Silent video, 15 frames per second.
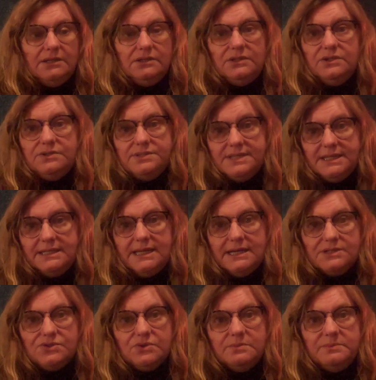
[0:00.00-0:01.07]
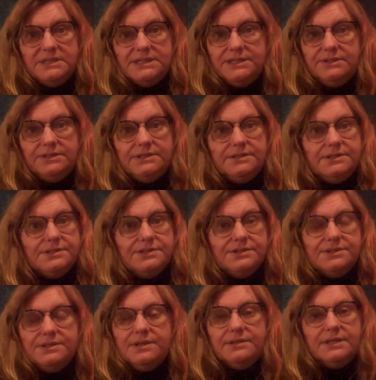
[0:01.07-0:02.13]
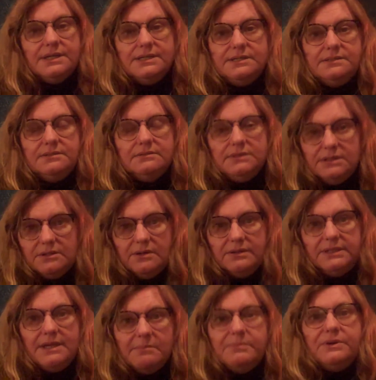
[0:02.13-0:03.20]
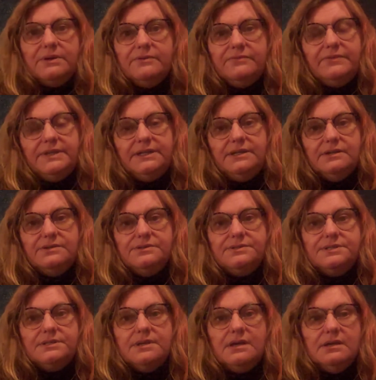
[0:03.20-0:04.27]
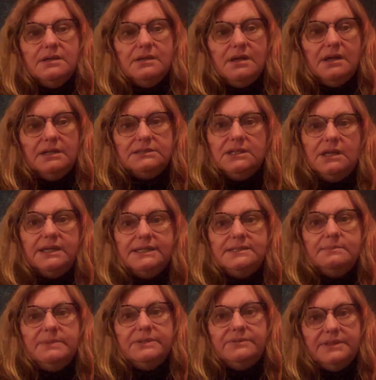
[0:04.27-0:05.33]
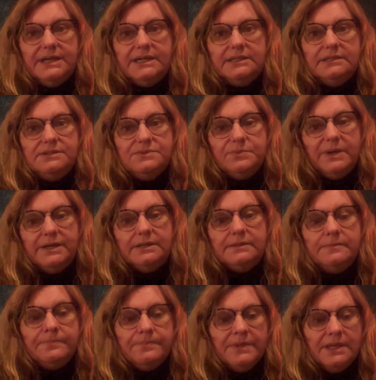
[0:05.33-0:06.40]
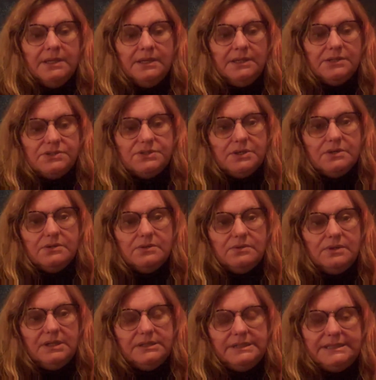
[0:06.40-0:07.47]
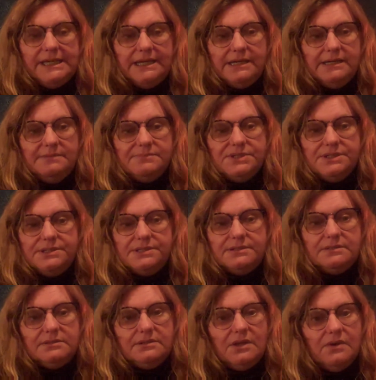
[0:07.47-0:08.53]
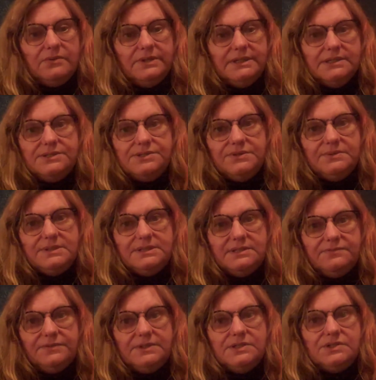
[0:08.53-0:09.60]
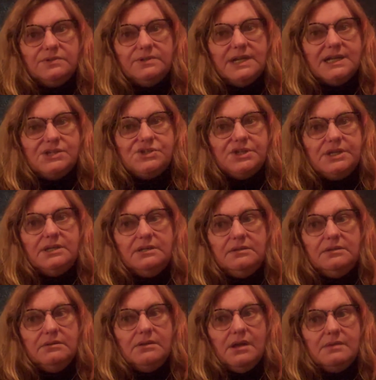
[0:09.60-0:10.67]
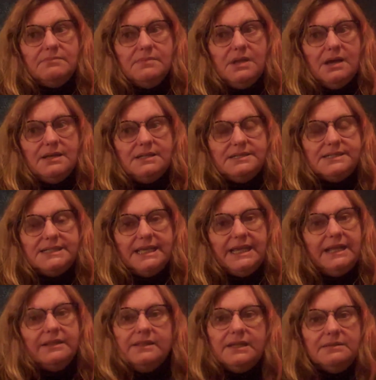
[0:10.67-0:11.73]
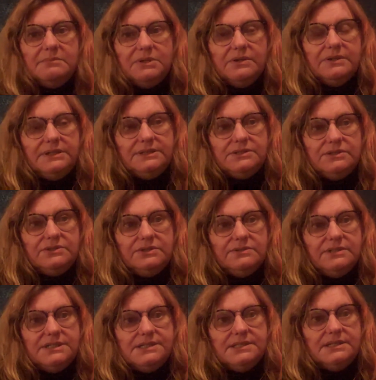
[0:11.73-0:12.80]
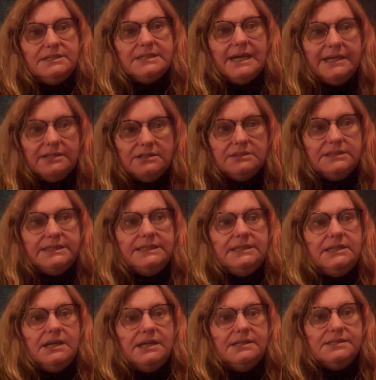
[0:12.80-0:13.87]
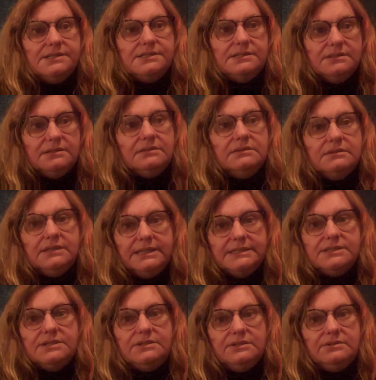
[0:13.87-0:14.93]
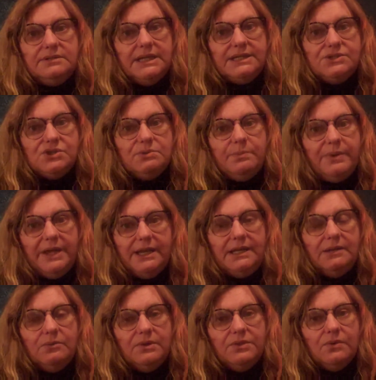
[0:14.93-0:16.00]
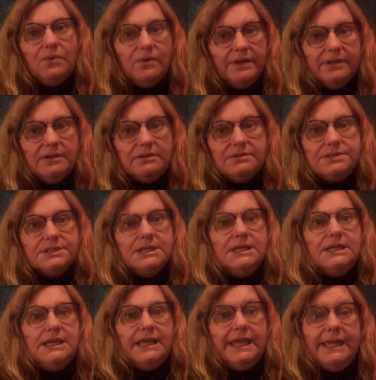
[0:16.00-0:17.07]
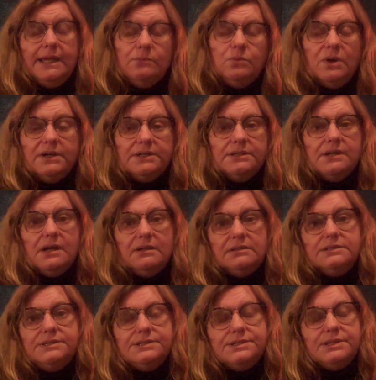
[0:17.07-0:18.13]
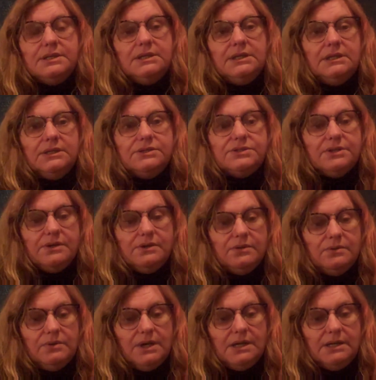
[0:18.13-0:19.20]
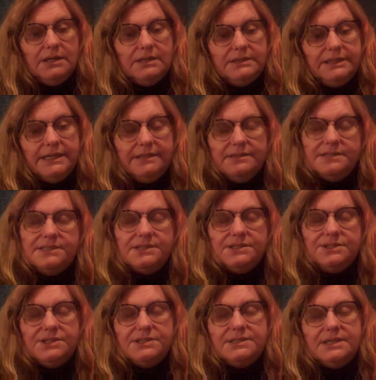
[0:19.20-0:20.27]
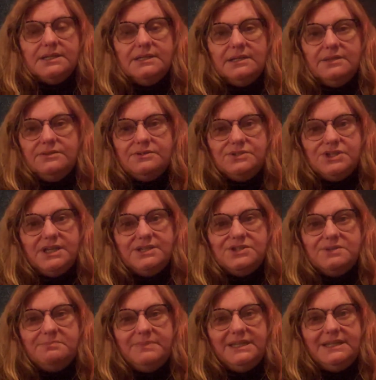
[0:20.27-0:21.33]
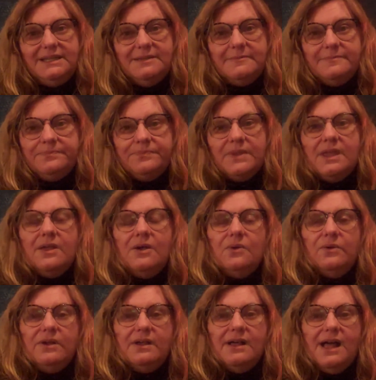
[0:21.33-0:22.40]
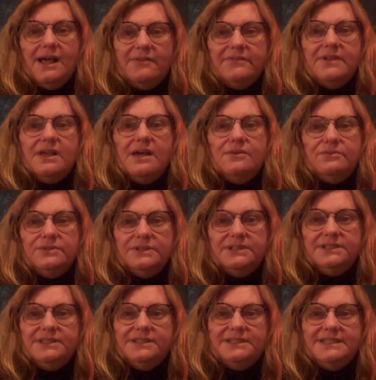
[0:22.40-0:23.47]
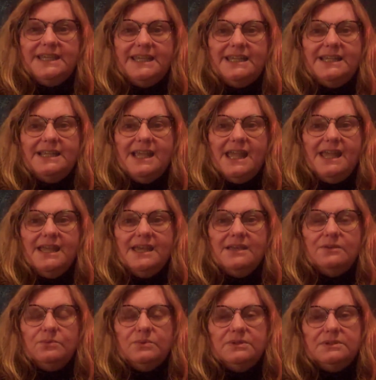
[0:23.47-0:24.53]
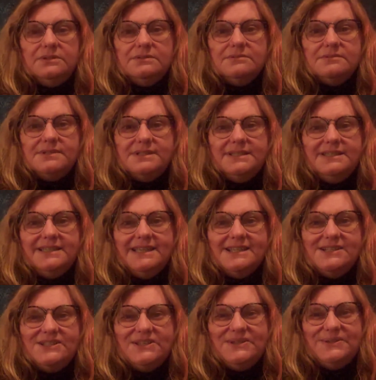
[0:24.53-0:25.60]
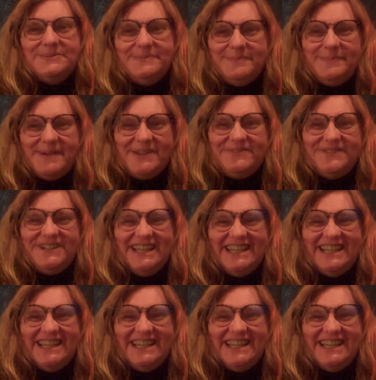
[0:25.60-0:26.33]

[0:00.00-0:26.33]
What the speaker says: using natural materials. There's all a number of videos online about that as well. So yeah, I'm just going into a different direction. I'm not saying that I'm going to do this entirely. I still like to do nature painting with oils and watercolors. So yeah, this is just another change in medium. Well, I'll have a really good day, and we'll see you again soon. Bye for